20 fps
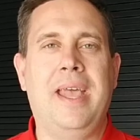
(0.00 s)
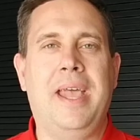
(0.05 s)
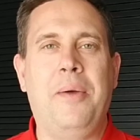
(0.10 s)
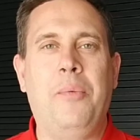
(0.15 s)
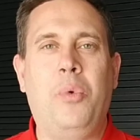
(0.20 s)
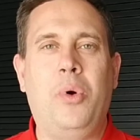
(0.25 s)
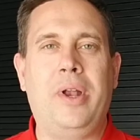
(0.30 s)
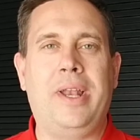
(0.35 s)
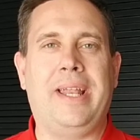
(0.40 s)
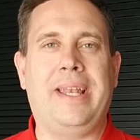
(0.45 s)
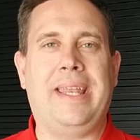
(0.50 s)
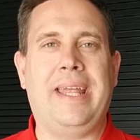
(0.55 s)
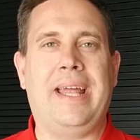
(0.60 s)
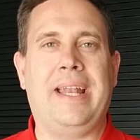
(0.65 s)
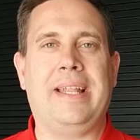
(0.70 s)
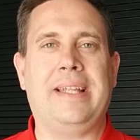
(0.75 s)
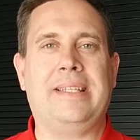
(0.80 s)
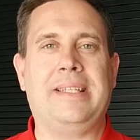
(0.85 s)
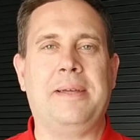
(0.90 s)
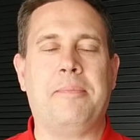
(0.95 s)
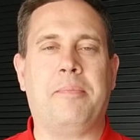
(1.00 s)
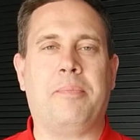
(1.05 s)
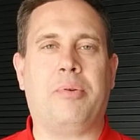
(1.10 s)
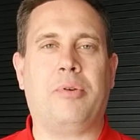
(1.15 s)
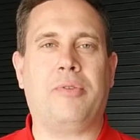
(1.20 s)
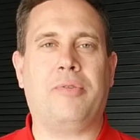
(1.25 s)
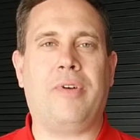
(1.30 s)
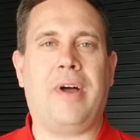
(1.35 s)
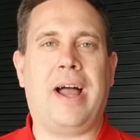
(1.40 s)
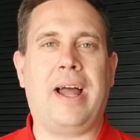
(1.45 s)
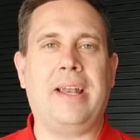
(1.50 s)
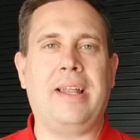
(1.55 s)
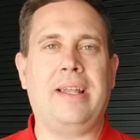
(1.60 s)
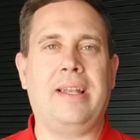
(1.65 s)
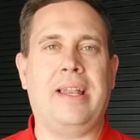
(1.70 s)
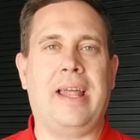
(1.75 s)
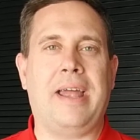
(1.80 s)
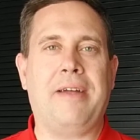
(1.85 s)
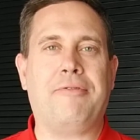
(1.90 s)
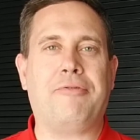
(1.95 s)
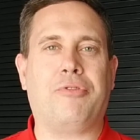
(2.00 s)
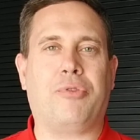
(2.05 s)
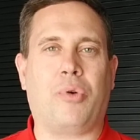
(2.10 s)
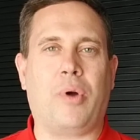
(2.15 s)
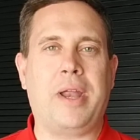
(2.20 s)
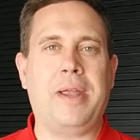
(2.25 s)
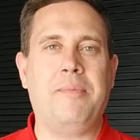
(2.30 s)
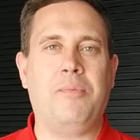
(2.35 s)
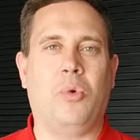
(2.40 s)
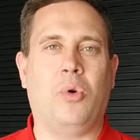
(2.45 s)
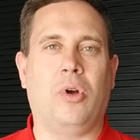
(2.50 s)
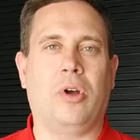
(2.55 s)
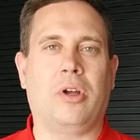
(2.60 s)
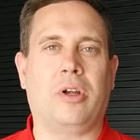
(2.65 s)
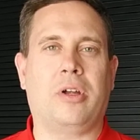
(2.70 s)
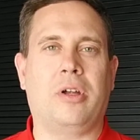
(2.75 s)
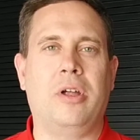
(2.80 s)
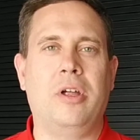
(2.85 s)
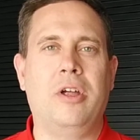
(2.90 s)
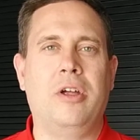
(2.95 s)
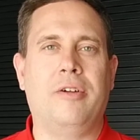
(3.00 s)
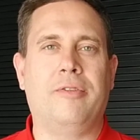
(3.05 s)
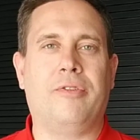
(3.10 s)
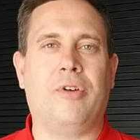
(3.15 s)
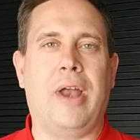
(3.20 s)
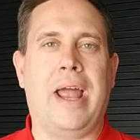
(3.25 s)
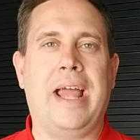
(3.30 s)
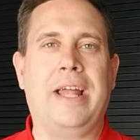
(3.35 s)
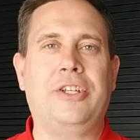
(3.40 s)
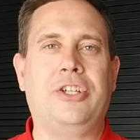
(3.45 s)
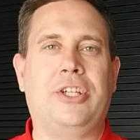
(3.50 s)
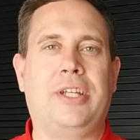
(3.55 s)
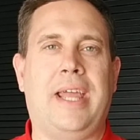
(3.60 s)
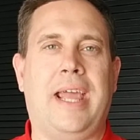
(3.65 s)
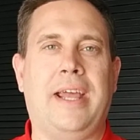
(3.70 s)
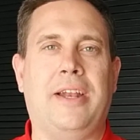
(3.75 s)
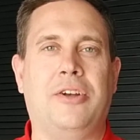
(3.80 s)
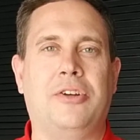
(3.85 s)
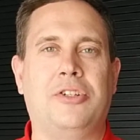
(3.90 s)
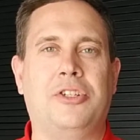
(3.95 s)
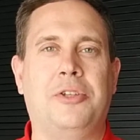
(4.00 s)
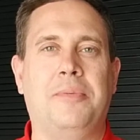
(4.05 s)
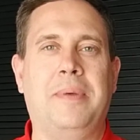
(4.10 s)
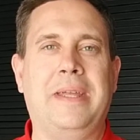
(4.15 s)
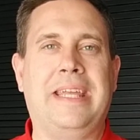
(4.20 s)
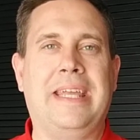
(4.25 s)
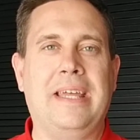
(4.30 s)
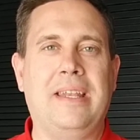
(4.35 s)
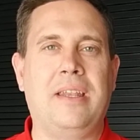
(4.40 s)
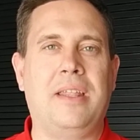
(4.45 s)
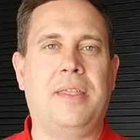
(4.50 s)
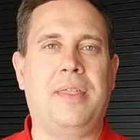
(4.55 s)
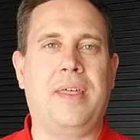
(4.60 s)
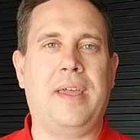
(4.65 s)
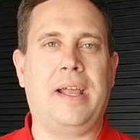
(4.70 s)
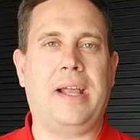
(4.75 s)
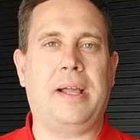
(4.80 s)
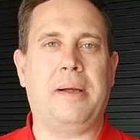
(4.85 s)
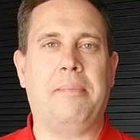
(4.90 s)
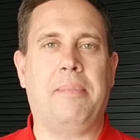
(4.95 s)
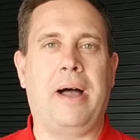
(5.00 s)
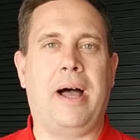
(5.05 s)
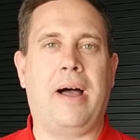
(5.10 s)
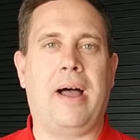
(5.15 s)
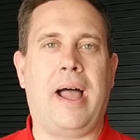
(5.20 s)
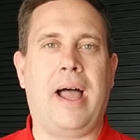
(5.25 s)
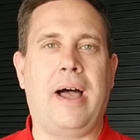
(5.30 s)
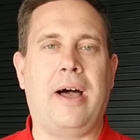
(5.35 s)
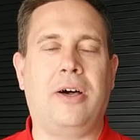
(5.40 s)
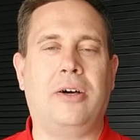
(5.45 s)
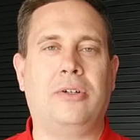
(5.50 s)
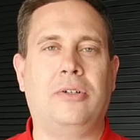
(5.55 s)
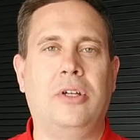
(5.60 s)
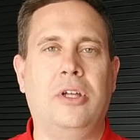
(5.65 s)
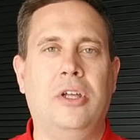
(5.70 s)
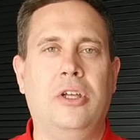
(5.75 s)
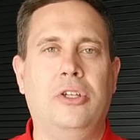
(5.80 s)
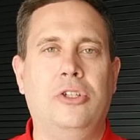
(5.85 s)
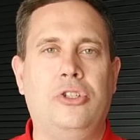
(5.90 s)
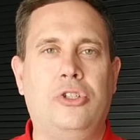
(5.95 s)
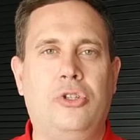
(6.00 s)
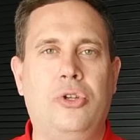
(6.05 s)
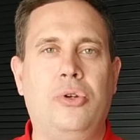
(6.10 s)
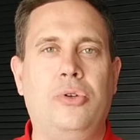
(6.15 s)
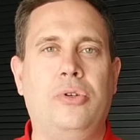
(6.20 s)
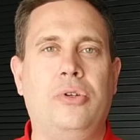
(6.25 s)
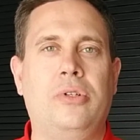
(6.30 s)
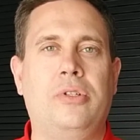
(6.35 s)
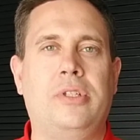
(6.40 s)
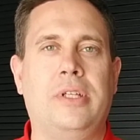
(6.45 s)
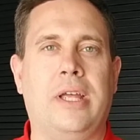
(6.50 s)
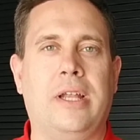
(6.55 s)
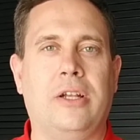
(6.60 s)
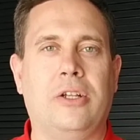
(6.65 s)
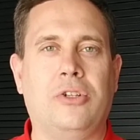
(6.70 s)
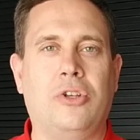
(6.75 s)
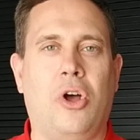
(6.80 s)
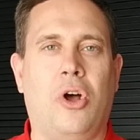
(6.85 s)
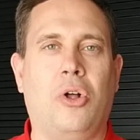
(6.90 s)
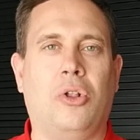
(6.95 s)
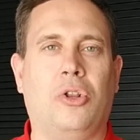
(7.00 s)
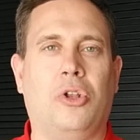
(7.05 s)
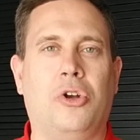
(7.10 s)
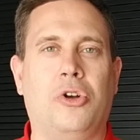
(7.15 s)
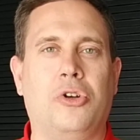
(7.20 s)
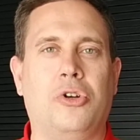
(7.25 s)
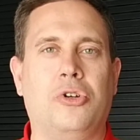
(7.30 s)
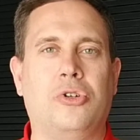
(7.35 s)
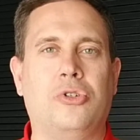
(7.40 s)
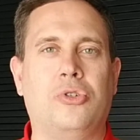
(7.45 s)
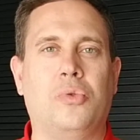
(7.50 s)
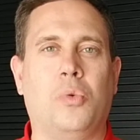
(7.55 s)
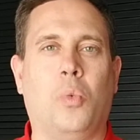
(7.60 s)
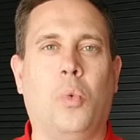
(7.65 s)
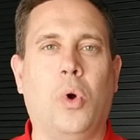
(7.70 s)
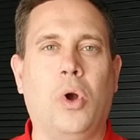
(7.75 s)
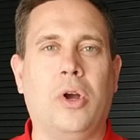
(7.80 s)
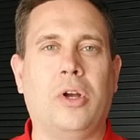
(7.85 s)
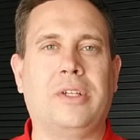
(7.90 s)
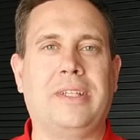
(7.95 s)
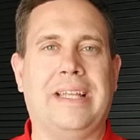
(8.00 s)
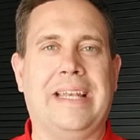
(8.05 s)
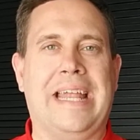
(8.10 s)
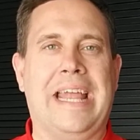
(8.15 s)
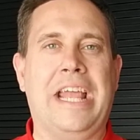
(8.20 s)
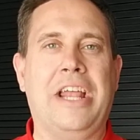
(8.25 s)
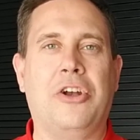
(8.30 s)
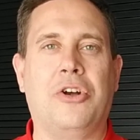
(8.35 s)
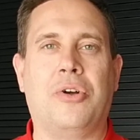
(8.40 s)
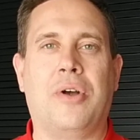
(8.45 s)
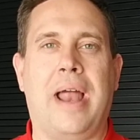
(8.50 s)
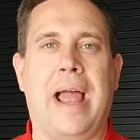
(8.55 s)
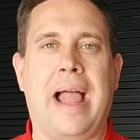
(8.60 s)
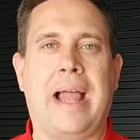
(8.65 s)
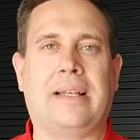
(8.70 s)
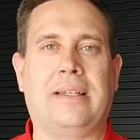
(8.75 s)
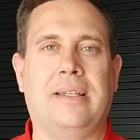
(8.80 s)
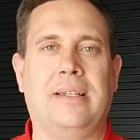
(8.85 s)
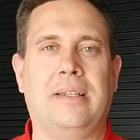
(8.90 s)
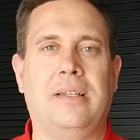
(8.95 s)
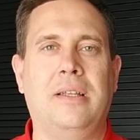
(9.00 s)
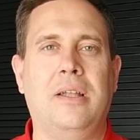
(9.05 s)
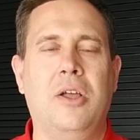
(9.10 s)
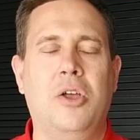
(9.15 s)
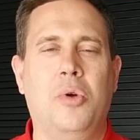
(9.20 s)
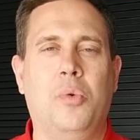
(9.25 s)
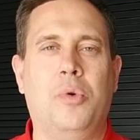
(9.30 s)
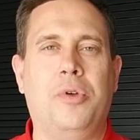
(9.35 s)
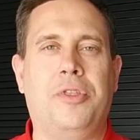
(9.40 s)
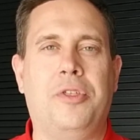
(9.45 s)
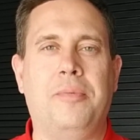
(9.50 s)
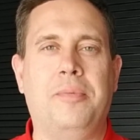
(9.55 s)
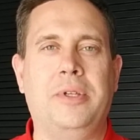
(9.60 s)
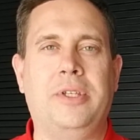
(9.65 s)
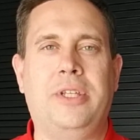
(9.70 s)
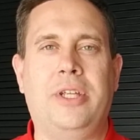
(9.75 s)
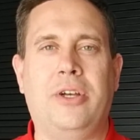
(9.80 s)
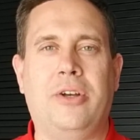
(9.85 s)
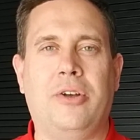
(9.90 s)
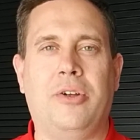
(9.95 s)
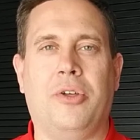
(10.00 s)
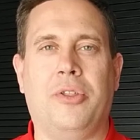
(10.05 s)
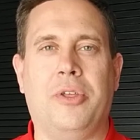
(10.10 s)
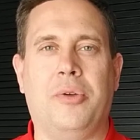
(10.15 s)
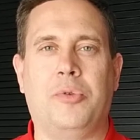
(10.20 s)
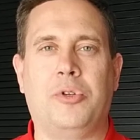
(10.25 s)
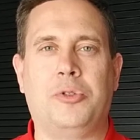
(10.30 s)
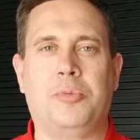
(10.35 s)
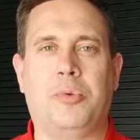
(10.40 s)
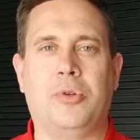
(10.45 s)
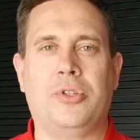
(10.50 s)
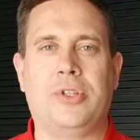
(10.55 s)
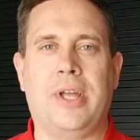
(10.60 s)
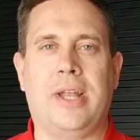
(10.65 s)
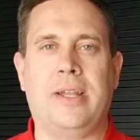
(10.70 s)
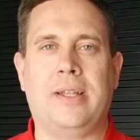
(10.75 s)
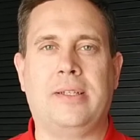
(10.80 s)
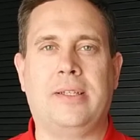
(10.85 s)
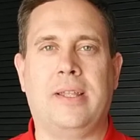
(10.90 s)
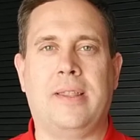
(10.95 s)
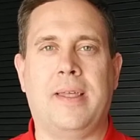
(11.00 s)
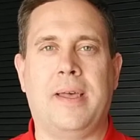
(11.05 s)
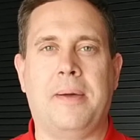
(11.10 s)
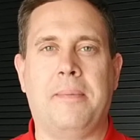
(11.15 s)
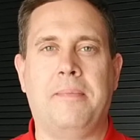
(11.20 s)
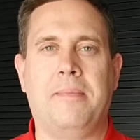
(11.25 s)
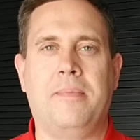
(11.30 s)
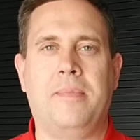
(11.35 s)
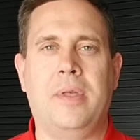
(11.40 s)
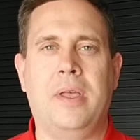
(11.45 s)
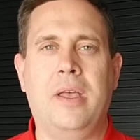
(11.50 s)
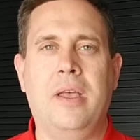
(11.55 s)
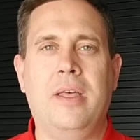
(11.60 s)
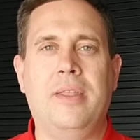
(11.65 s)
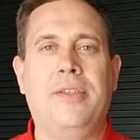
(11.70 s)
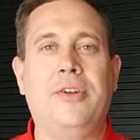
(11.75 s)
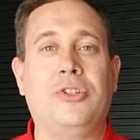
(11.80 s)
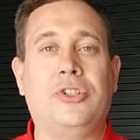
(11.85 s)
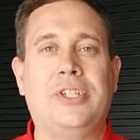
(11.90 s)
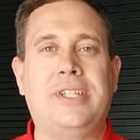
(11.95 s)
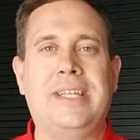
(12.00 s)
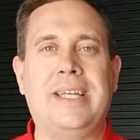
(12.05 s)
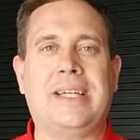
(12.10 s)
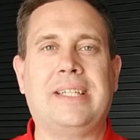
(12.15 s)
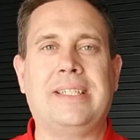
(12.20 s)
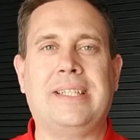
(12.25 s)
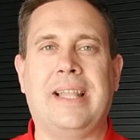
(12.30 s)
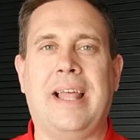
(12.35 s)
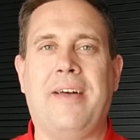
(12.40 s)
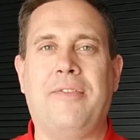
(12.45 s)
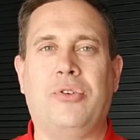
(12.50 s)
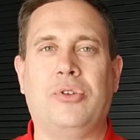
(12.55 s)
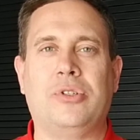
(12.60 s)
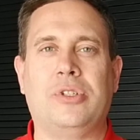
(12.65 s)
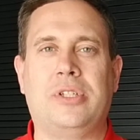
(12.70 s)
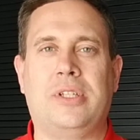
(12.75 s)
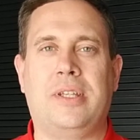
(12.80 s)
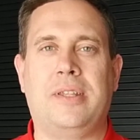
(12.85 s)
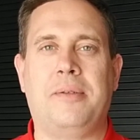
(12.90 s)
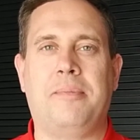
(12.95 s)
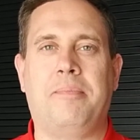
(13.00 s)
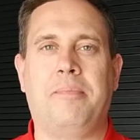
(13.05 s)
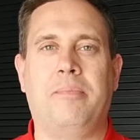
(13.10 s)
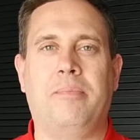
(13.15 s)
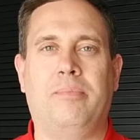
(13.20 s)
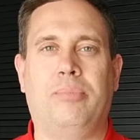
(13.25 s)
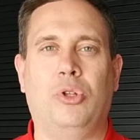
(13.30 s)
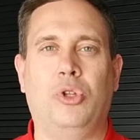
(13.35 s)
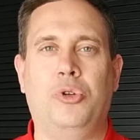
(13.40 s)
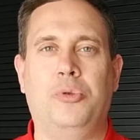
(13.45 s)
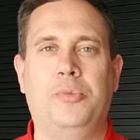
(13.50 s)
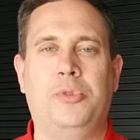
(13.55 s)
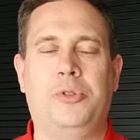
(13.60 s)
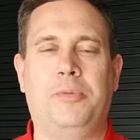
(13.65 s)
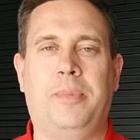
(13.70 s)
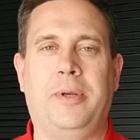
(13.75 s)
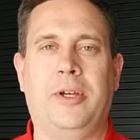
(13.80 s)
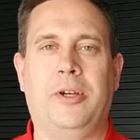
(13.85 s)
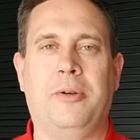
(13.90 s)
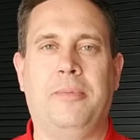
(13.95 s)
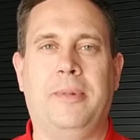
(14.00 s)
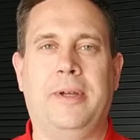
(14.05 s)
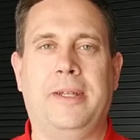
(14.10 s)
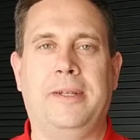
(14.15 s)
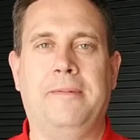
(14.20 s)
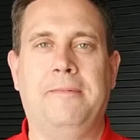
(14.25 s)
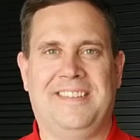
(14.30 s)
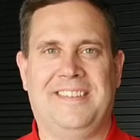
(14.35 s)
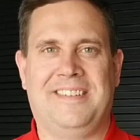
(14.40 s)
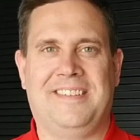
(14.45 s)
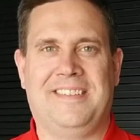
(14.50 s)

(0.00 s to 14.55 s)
And what it did is it provided a framework for educators to begin to think about how students and adult learners worked and interacted with the material that was presented to them. There's 6 levels to the Bloom's pyramid.